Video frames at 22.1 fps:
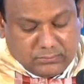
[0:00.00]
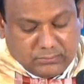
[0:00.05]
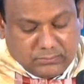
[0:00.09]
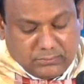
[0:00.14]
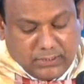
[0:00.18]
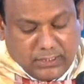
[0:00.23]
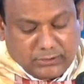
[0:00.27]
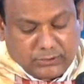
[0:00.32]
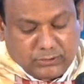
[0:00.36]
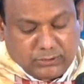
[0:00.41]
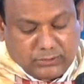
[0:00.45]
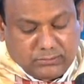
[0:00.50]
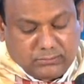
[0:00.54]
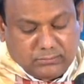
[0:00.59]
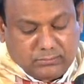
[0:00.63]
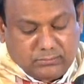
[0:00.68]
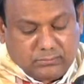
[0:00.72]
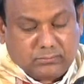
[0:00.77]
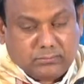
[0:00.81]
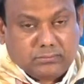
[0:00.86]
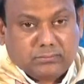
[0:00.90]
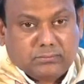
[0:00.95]
Not
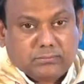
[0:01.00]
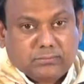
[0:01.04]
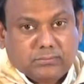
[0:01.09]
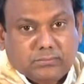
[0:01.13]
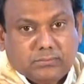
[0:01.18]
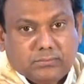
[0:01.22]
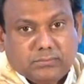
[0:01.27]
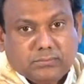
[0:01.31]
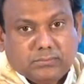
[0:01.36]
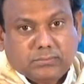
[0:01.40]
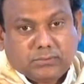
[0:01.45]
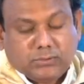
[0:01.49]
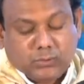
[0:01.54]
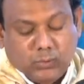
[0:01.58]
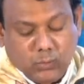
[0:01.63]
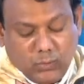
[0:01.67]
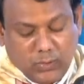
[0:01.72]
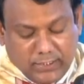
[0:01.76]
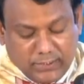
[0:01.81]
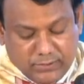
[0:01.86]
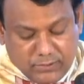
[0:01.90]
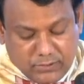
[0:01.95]

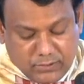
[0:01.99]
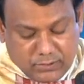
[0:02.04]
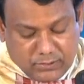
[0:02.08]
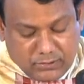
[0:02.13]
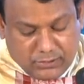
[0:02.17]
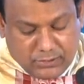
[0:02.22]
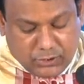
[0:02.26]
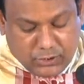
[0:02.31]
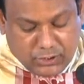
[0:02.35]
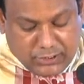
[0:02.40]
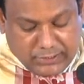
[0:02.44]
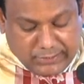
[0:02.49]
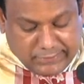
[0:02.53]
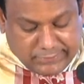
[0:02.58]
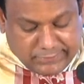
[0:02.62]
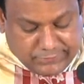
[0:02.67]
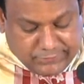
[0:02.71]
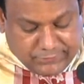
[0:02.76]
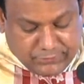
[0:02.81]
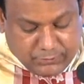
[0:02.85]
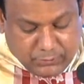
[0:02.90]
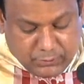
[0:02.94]
once did she
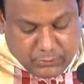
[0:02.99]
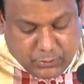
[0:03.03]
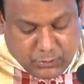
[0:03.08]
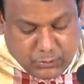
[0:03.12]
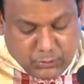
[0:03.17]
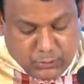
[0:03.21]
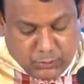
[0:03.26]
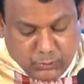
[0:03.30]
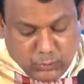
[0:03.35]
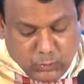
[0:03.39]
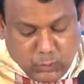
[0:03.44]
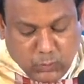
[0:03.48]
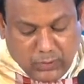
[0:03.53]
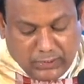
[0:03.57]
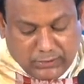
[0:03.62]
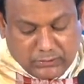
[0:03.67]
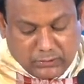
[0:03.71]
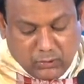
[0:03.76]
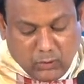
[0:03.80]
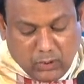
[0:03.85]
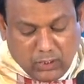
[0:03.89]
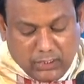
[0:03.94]
refuse to do
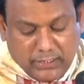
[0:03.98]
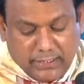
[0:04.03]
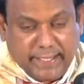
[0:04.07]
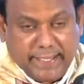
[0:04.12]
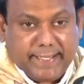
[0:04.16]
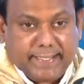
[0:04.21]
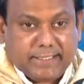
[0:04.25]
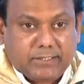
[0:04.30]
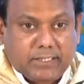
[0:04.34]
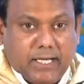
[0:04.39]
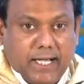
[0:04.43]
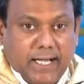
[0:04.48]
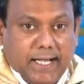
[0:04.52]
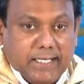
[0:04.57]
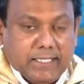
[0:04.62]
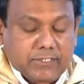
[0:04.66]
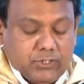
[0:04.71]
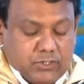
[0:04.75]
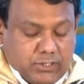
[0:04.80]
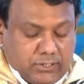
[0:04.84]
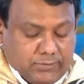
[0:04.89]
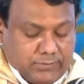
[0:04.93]
what God had
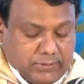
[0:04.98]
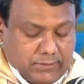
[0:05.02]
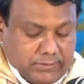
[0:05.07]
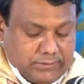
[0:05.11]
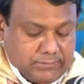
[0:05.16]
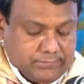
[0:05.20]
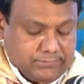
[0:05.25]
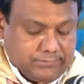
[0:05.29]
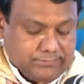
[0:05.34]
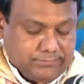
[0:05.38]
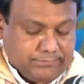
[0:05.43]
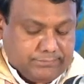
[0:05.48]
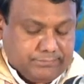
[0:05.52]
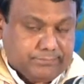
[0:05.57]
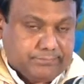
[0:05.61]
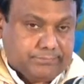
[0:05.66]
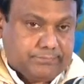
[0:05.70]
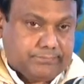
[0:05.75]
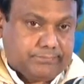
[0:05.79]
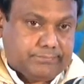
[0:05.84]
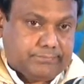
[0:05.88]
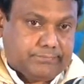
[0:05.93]
asked of her.
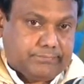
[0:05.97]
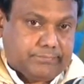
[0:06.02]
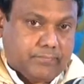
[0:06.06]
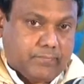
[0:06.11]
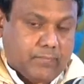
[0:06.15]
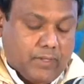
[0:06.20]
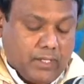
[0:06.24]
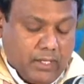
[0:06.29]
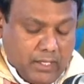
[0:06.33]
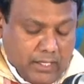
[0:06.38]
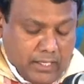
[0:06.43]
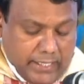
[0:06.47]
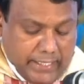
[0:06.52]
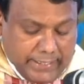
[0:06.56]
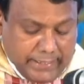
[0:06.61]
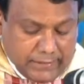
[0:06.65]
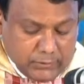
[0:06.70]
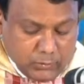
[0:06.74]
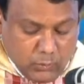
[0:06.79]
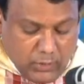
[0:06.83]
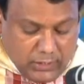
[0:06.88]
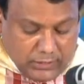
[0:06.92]

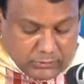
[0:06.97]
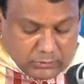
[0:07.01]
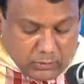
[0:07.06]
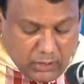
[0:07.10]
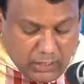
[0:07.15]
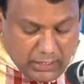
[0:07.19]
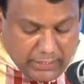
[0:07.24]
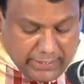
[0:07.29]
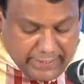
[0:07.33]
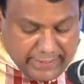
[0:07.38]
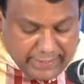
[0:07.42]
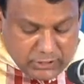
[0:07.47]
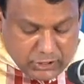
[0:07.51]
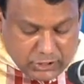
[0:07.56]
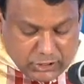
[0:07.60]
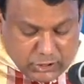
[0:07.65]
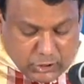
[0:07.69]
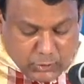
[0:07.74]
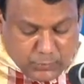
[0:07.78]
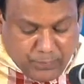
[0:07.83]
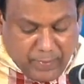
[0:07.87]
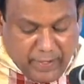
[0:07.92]
And what God had
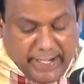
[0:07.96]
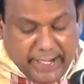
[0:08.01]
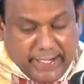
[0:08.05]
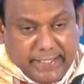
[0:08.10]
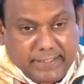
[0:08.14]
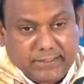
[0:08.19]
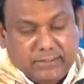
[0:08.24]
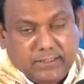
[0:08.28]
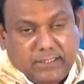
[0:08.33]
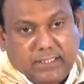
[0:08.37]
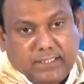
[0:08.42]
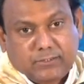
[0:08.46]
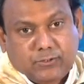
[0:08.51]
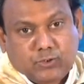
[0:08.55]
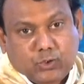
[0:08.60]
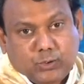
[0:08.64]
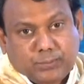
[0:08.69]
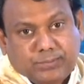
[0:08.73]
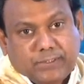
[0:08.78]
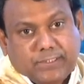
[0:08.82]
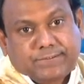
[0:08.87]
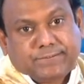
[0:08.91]
inspired her
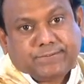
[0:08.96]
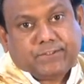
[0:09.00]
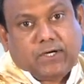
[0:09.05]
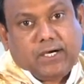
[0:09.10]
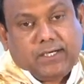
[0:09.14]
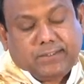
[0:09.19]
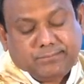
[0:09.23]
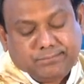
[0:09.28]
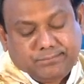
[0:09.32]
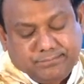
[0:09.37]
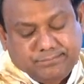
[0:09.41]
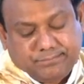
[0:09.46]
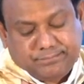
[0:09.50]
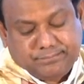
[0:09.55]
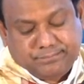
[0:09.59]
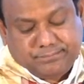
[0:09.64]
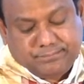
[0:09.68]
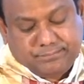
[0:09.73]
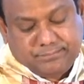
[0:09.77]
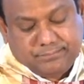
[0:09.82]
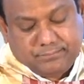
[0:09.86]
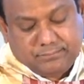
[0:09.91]
to perform,
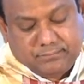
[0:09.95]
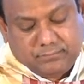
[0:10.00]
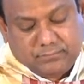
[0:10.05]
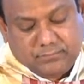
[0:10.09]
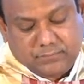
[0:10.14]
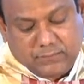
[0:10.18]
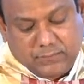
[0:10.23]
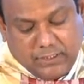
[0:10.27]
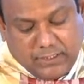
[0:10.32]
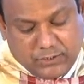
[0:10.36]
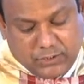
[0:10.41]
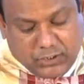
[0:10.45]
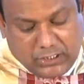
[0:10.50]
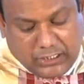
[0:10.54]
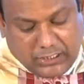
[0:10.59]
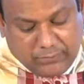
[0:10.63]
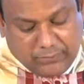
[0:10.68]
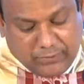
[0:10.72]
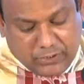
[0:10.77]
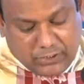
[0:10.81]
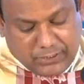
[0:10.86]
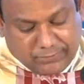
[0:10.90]
a
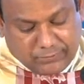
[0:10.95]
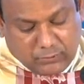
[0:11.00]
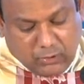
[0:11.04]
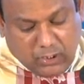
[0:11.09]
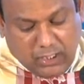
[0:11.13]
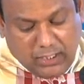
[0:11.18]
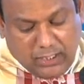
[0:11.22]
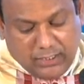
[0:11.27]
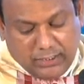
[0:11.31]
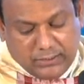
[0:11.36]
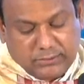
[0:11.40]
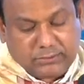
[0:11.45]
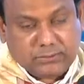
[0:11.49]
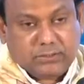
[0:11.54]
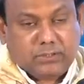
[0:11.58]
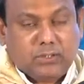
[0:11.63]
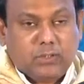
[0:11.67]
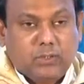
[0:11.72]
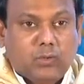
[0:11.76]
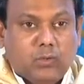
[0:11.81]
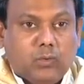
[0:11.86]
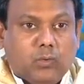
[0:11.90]
service of God,
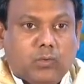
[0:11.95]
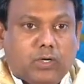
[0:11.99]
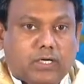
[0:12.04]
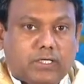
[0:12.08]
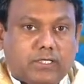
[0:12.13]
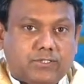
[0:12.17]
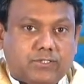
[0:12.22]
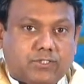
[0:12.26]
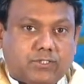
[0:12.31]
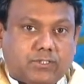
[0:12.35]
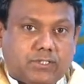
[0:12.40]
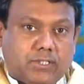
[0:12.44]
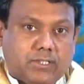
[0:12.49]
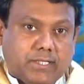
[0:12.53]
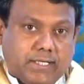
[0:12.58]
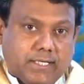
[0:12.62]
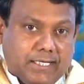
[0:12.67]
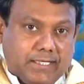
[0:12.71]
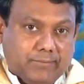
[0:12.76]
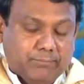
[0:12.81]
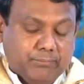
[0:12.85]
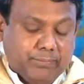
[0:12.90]
was
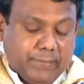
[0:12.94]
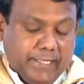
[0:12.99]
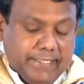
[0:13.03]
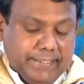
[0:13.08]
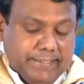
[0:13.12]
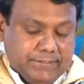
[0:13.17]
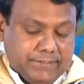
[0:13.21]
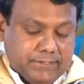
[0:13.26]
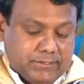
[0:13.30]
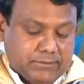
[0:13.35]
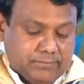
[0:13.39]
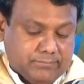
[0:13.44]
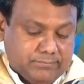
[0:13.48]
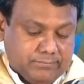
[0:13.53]
complete.